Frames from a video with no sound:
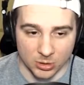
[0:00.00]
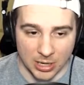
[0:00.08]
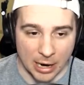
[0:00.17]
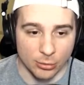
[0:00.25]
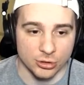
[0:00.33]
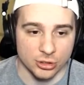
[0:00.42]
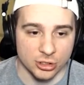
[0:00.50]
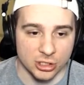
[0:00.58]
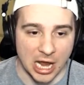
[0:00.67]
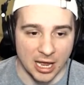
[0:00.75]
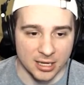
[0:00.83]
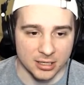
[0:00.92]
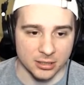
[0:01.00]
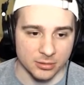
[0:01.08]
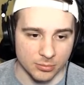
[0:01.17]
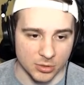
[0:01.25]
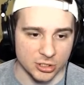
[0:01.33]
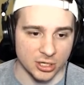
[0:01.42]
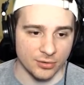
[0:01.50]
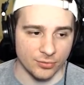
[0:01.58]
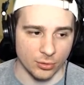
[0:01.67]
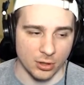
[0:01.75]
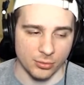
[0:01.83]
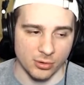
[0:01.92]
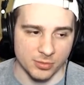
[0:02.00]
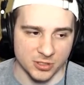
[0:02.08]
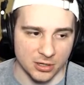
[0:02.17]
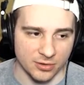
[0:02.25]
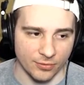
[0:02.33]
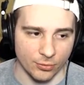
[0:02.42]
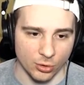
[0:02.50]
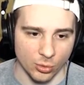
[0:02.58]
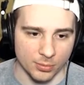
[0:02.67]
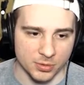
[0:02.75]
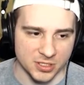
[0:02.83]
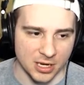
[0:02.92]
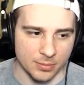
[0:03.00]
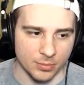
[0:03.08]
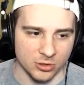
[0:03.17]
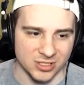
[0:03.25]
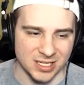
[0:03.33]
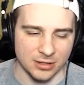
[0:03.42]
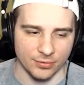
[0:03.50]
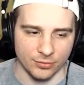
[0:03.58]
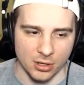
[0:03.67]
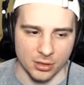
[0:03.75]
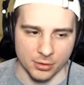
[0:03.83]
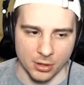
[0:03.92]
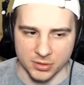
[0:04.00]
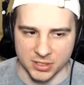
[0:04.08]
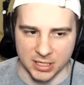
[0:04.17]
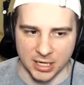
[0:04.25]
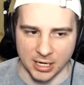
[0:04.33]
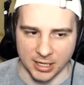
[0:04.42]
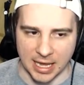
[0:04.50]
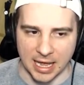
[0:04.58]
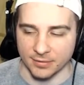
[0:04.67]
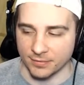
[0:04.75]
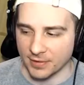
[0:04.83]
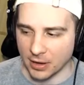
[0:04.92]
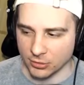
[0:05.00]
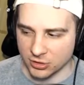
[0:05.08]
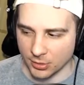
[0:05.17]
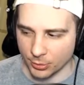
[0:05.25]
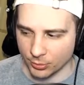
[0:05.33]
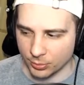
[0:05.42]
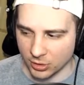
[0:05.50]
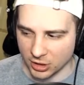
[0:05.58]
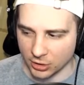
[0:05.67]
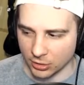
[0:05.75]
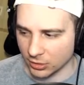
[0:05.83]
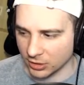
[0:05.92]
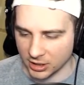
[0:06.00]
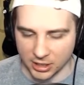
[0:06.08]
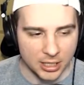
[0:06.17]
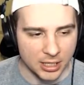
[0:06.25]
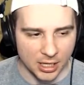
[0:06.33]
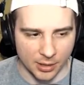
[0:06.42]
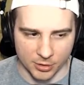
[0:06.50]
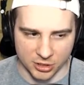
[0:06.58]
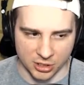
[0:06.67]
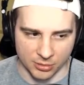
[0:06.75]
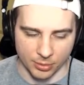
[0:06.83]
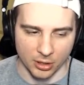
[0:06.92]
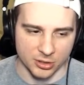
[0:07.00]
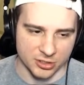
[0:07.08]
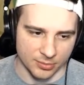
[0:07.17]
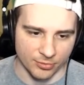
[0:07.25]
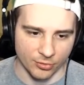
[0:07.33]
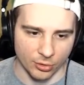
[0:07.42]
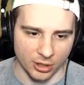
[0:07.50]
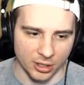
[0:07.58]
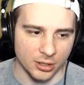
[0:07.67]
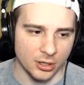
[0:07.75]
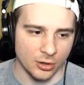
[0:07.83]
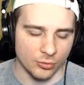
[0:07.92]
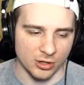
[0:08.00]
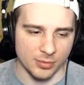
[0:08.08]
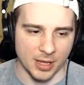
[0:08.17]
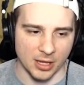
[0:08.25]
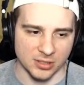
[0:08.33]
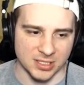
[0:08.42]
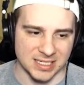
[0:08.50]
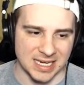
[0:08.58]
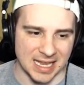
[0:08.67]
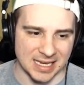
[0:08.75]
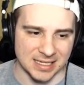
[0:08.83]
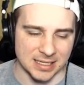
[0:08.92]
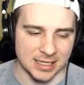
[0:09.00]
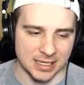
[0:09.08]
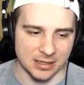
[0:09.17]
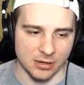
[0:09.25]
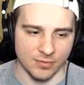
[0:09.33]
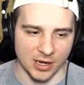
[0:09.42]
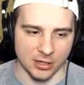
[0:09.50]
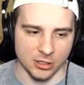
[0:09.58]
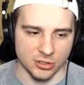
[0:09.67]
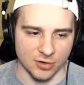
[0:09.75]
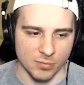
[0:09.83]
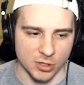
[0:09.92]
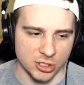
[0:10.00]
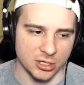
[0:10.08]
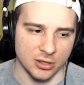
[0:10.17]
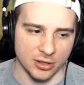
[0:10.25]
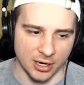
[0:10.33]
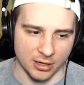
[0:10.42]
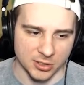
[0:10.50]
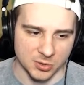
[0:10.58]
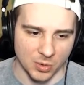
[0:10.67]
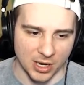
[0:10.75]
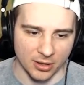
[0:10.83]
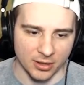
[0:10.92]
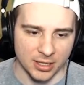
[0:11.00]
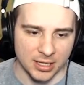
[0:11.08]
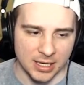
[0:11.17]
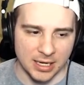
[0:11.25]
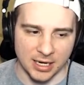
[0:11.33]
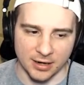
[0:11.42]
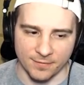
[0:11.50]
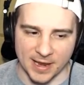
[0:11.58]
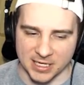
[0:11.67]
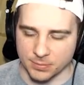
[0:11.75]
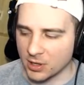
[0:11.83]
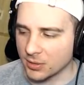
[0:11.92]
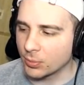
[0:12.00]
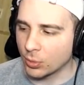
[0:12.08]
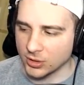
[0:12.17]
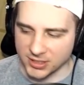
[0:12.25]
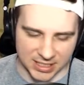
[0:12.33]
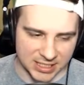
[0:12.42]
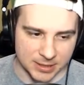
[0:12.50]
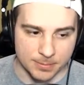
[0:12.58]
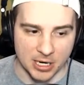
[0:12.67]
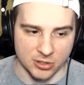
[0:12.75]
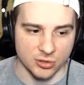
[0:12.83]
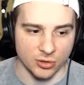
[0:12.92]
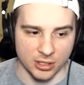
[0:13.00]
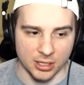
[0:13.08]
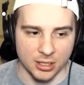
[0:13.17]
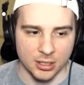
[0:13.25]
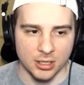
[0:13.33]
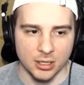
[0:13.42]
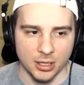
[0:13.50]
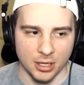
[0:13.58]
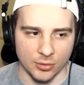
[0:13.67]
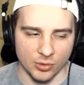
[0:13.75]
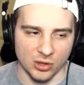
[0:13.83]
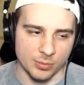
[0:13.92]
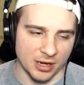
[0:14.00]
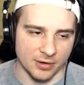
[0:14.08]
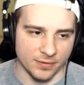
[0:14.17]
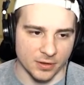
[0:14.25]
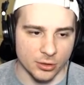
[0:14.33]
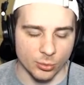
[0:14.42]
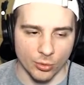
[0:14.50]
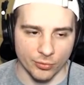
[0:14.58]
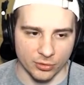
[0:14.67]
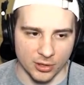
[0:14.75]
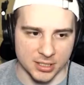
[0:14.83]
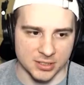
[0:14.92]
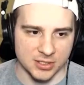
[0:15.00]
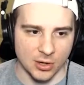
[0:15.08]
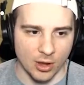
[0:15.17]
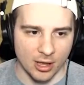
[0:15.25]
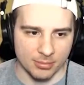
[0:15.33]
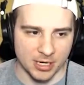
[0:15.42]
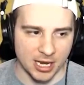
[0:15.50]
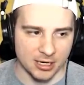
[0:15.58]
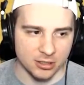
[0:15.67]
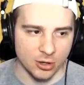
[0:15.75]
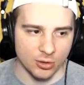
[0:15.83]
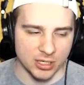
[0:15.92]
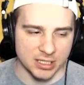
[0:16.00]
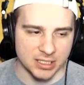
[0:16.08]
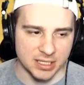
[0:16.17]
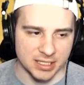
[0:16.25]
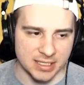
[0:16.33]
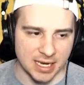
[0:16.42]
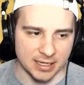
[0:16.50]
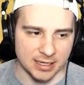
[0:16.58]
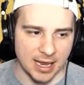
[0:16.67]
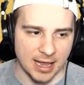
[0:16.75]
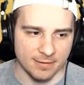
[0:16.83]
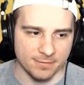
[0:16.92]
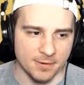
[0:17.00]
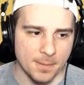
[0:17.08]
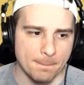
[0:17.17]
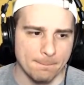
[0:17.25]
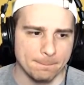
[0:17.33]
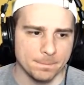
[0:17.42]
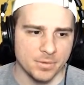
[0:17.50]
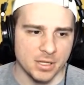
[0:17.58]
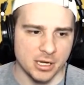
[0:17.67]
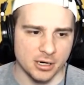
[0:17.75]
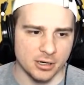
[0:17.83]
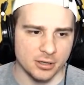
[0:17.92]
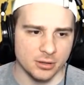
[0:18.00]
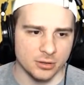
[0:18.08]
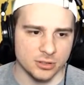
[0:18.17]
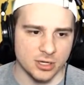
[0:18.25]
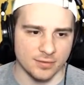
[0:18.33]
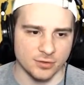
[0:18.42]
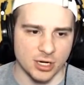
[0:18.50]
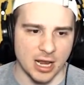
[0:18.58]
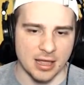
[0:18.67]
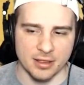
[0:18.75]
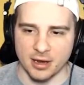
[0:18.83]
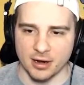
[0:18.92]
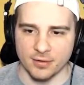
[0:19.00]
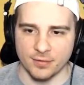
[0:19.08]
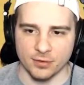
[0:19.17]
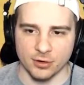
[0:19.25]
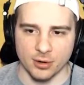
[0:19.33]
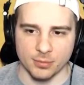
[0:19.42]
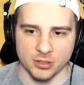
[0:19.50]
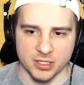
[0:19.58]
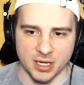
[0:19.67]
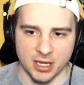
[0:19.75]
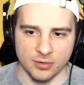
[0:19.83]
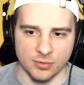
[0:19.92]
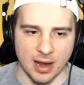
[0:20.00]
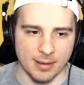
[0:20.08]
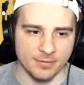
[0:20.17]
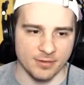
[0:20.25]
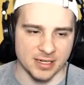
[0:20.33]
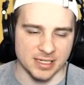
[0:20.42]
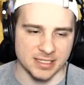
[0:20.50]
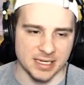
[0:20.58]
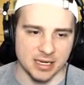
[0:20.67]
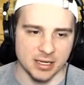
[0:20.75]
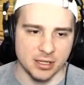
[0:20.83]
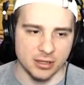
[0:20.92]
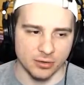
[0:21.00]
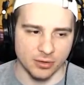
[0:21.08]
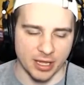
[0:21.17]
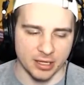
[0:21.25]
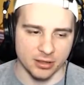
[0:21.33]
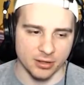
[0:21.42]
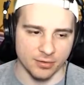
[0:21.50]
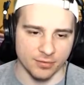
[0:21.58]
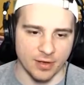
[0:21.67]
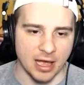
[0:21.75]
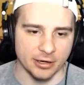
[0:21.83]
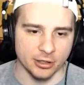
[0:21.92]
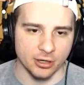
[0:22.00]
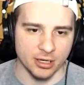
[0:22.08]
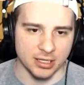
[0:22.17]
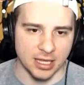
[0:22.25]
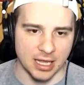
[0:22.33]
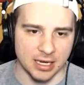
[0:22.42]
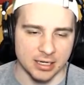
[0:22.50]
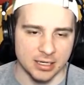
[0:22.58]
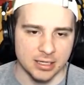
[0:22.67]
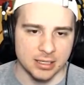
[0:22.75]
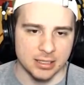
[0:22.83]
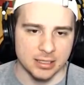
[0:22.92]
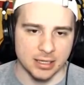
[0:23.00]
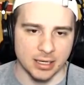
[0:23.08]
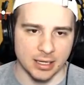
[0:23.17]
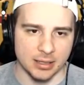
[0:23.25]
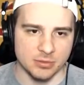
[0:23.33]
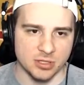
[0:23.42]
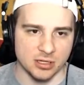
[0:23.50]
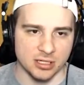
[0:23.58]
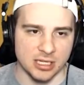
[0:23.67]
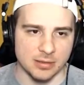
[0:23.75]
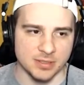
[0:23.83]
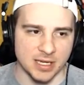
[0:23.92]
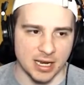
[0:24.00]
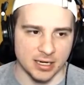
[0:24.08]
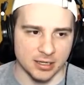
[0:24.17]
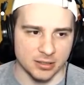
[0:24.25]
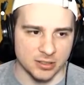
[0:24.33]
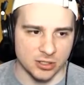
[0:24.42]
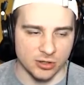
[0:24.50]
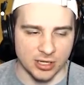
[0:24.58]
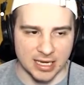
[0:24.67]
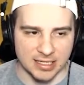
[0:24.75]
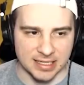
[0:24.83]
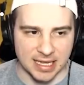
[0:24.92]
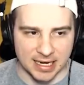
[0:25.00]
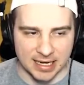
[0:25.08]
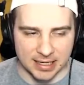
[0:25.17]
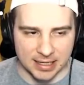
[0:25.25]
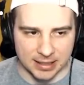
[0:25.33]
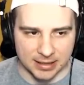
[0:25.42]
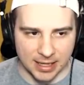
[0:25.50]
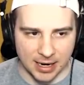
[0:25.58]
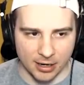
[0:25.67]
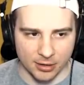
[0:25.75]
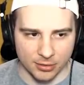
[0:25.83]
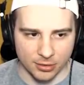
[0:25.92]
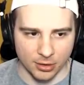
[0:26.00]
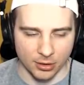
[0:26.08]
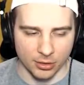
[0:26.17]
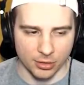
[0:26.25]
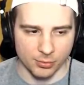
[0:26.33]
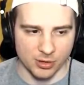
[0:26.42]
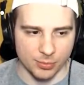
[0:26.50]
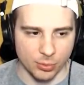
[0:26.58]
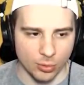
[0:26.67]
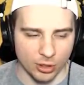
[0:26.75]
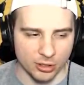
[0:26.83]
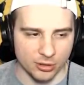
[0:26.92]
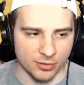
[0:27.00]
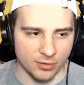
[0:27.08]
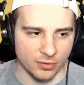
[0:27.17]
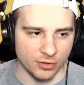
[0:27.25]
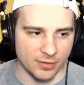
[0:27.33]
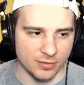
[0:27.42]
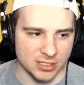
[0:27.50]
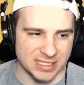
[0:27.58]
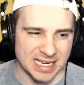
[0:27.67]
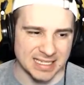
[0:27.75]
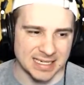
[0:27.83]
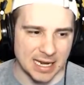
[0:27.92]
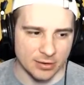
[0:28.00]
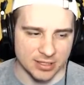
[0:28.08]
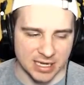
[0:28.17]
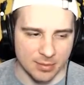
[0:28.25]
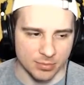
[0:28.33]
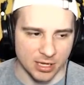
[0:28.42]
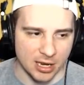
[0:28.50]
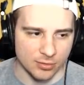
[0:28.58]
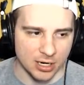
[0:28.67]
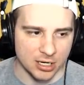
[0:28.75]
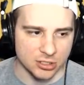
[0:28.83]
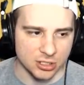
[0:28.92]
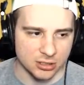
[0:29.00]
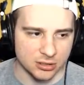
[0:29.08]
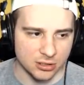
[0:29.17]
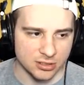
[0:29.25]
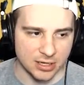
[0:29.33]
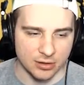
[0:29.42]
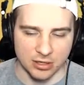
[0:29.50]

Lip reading: outshot Michigan 43% to 41%, but you see the free throws. Indiana got in foul trouble pretty early, and Michigan punished them for it. Rebounds 10 in advantage of Michigan there as well, and fast break points especially really benefited the Wolverines. So up 9 going into the second half. Here, tough shot there for number 10, Rob Finney. The length of Wagner again. I'm just going to keep saying it until you guys get it. There, the three-pointer. Livers testing out his NBA range. Turns out he